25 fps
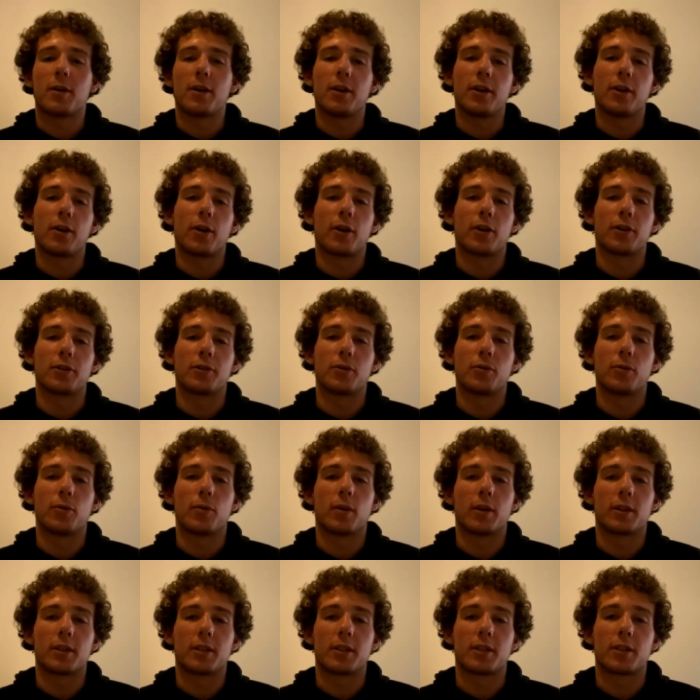but you got to
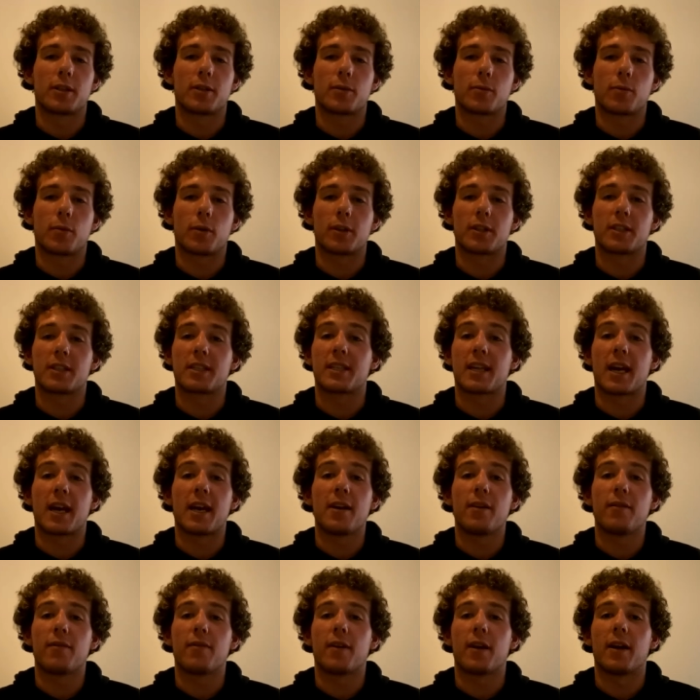do what's what's
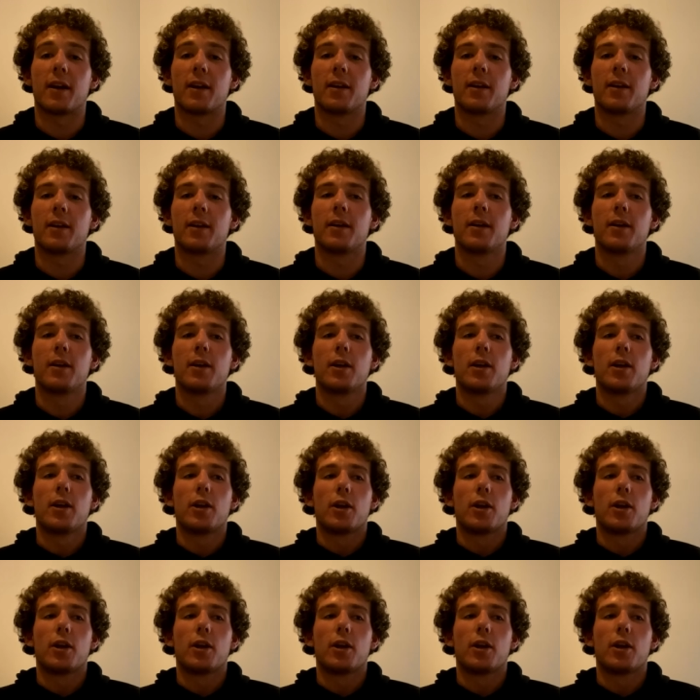safe and